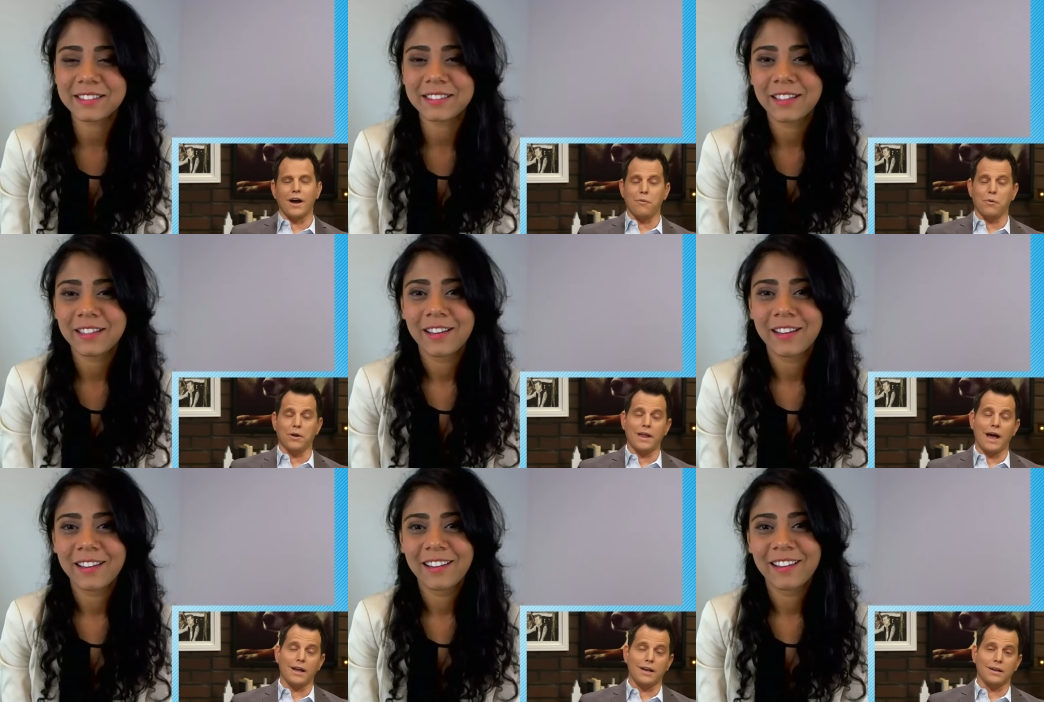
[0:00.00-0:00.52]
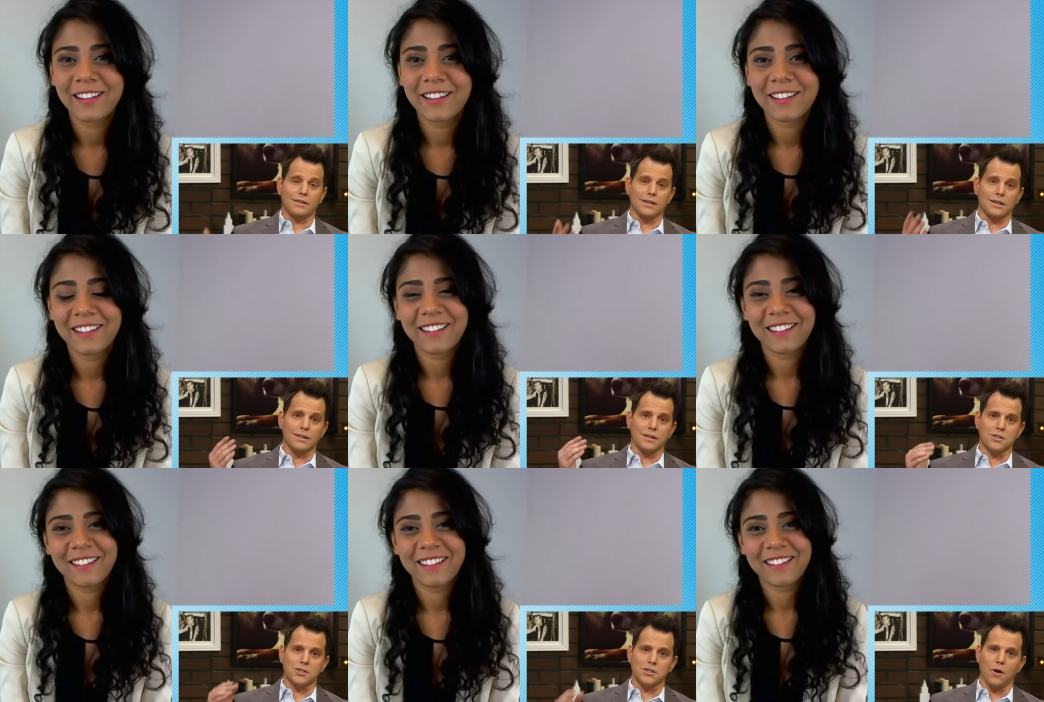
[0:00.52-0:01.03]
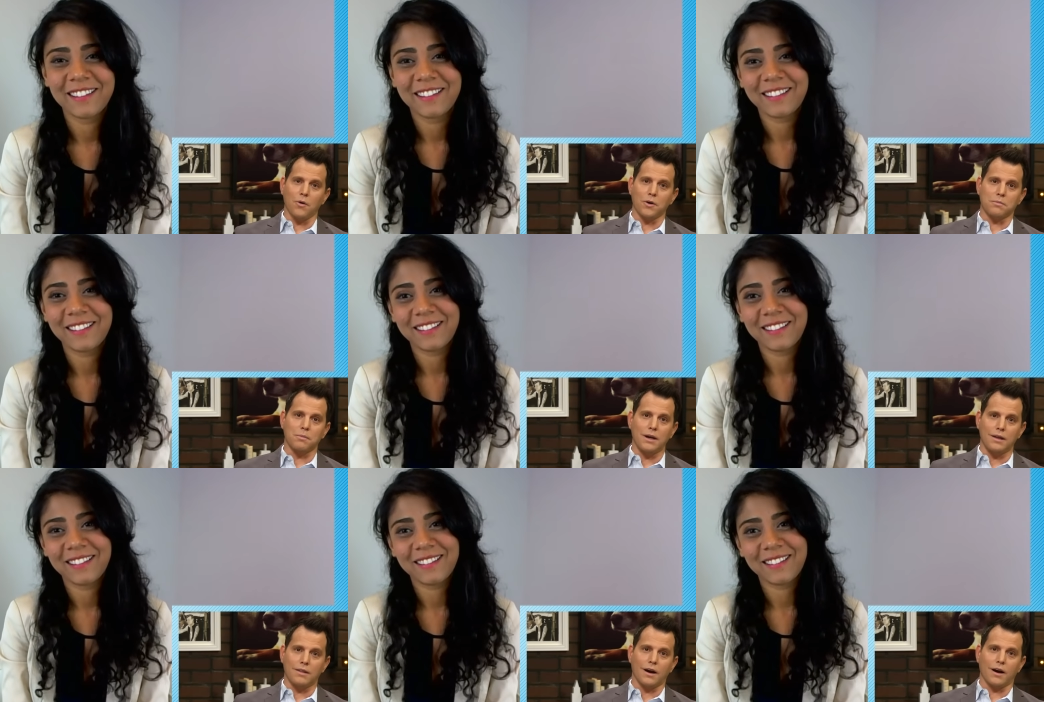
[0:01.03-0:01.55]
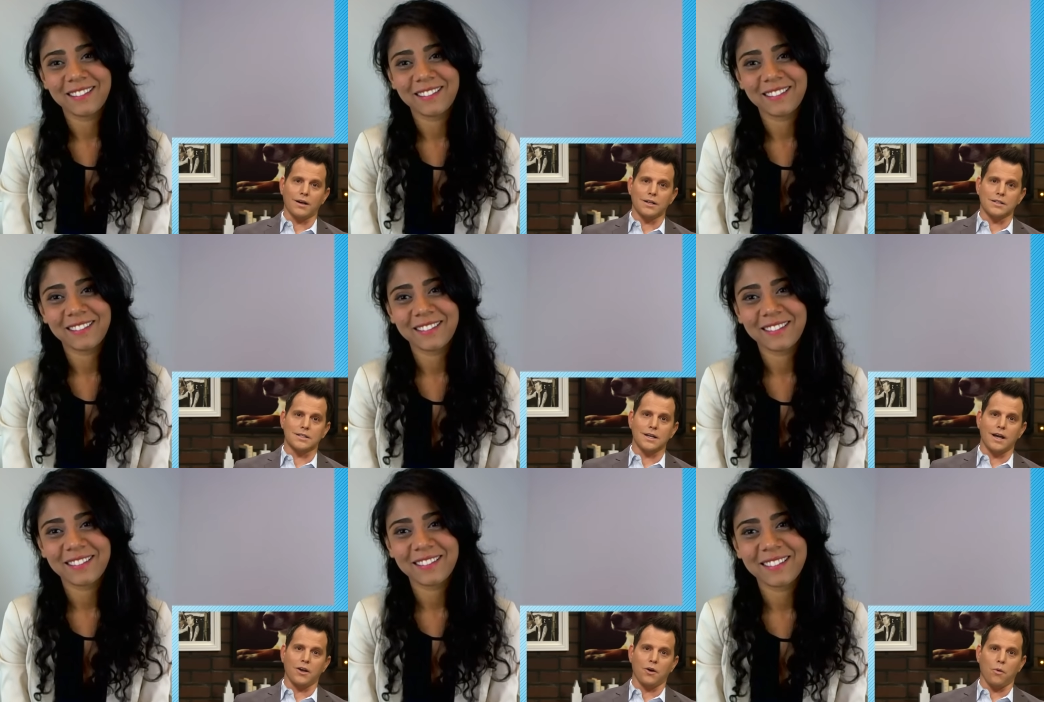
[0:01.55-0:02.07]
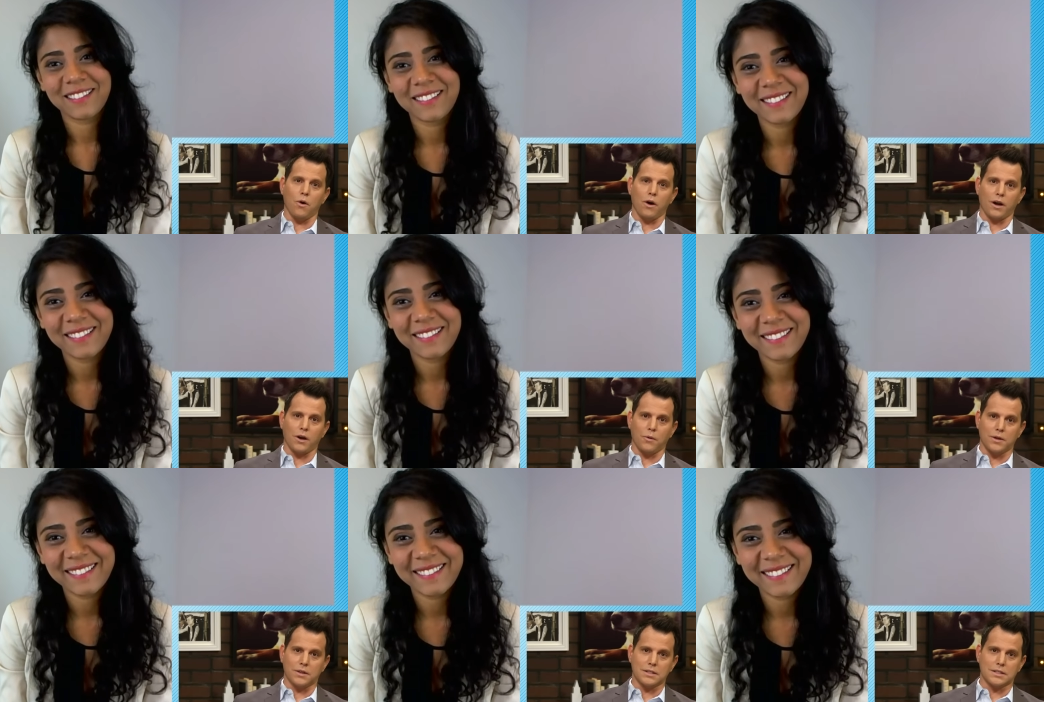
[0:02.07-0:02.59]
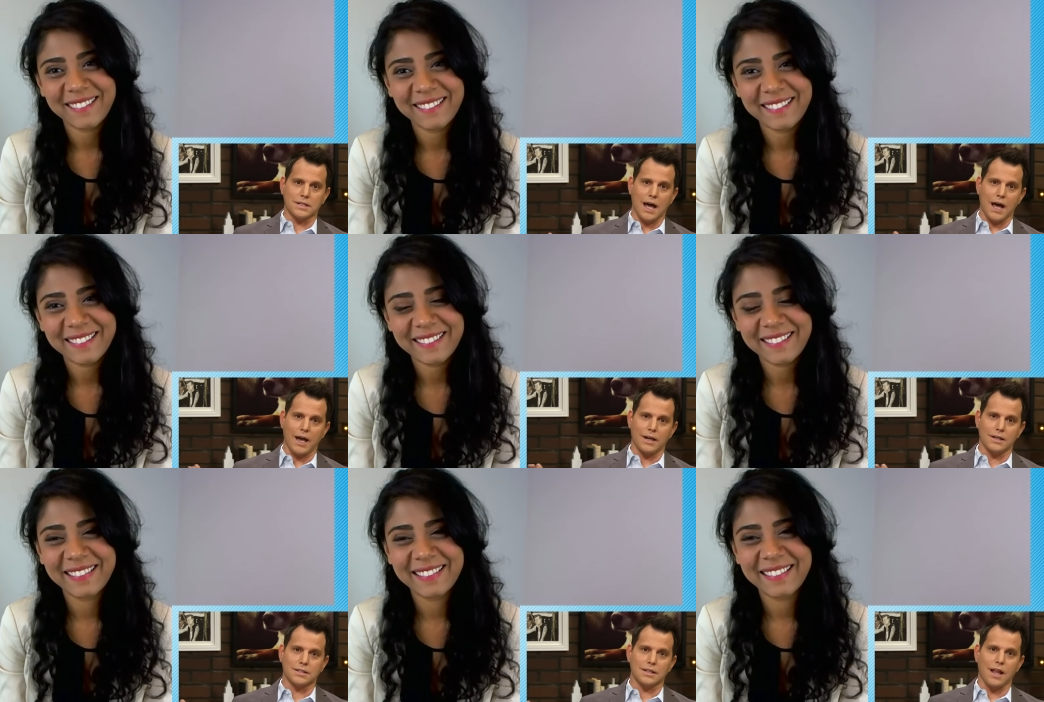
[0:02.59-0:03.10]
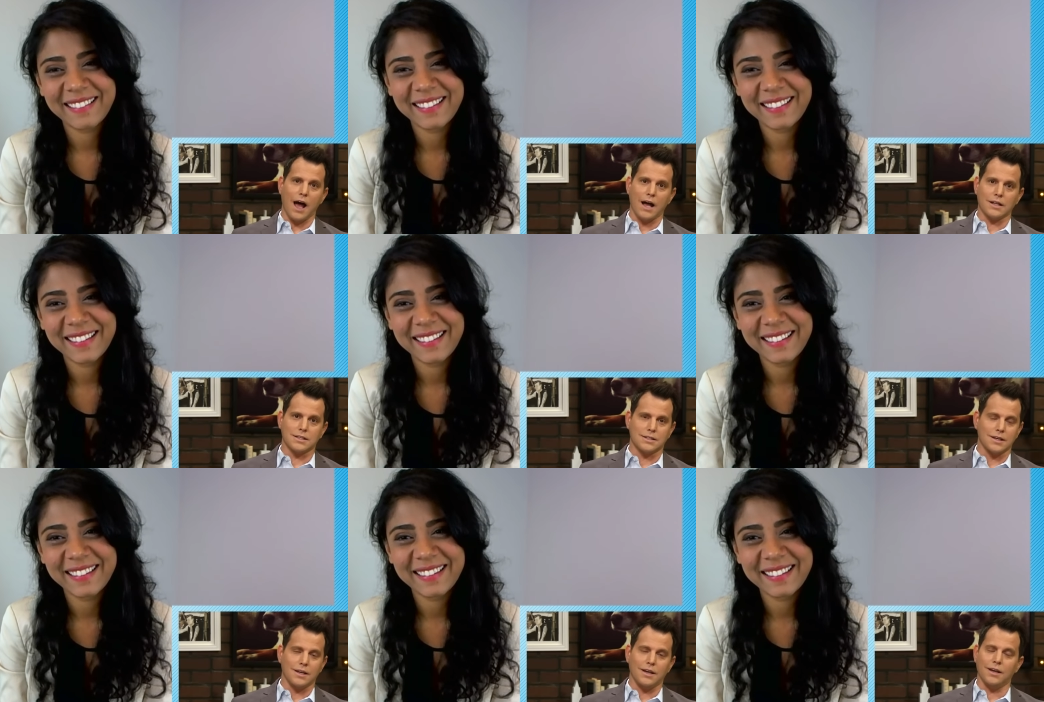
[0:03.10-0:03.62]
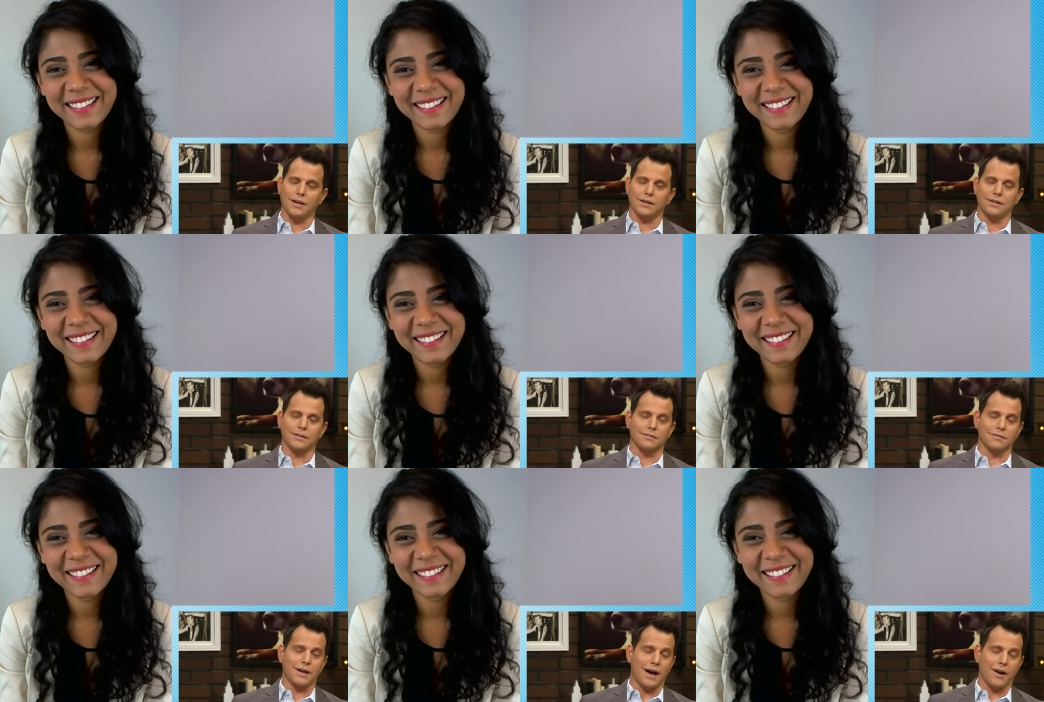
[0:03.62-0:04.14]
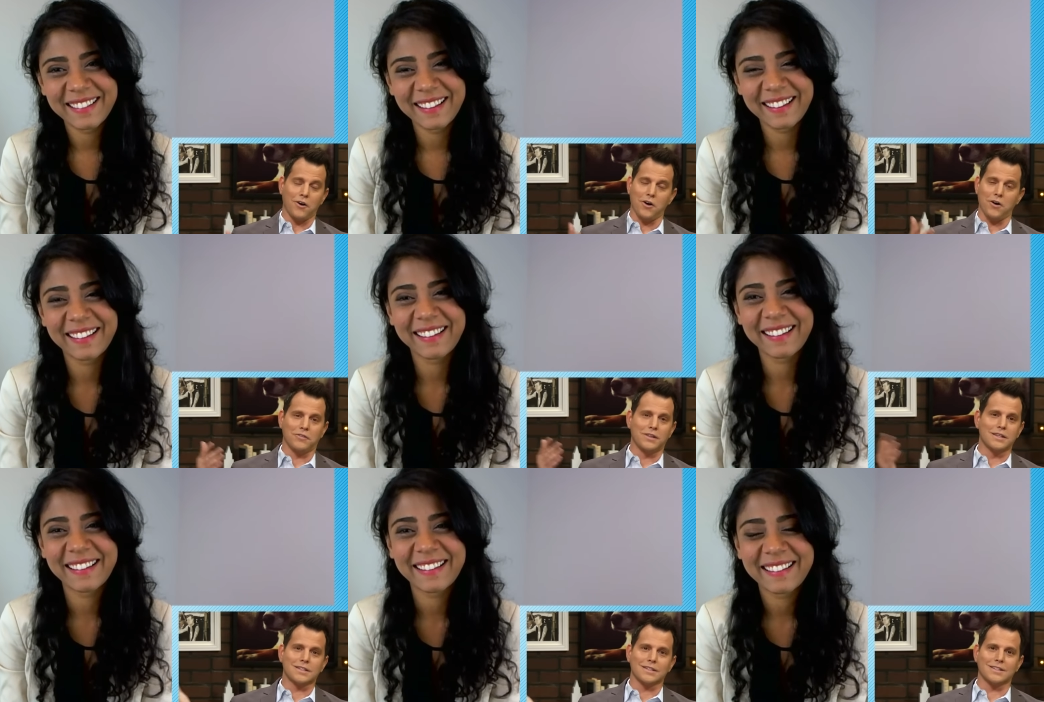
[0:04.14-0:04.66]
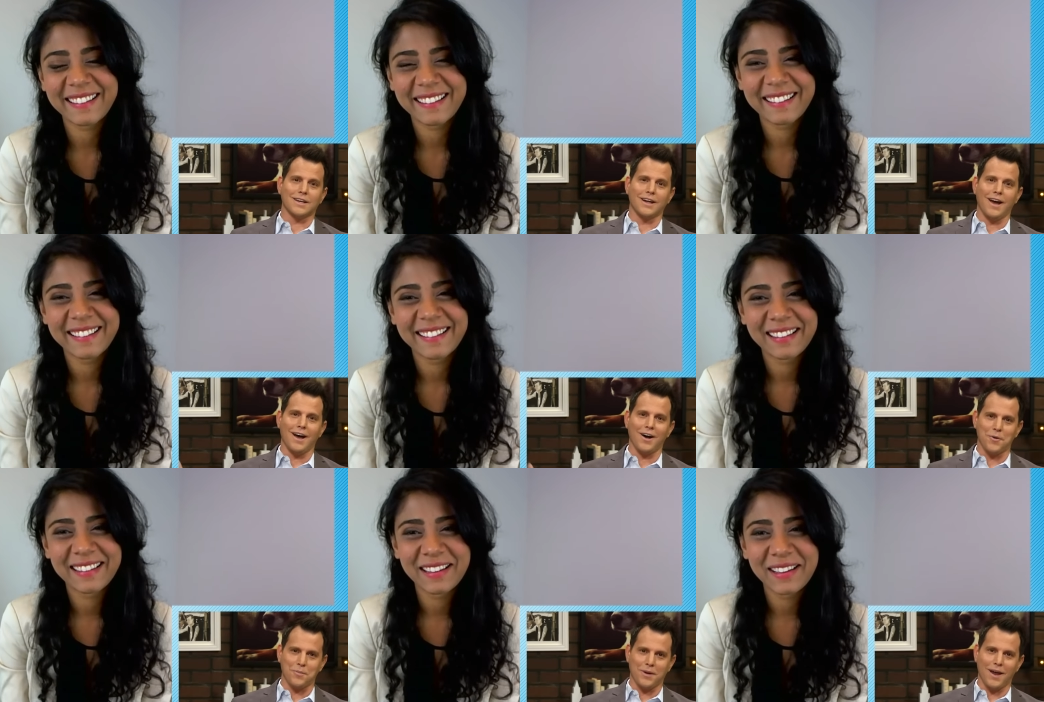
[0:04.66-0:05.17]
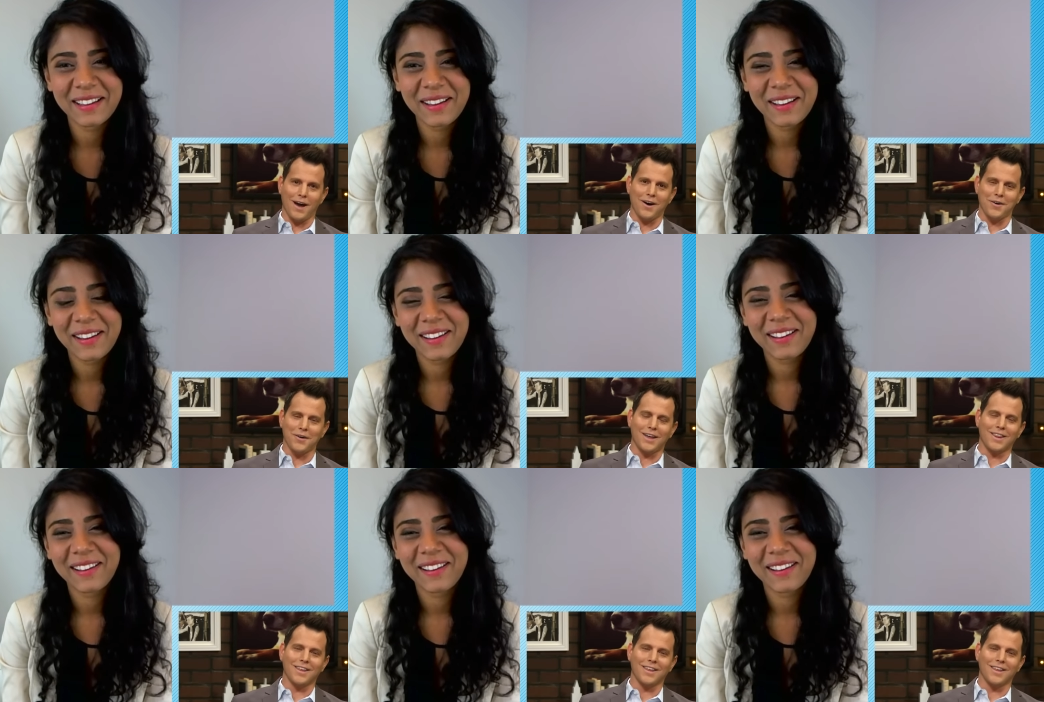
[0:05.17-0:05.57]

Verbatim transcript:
Speaker 1: Right. Well, now you did this show with me. They're going to say you're working with a Zionist Nazi, and I don't know if this is going to help now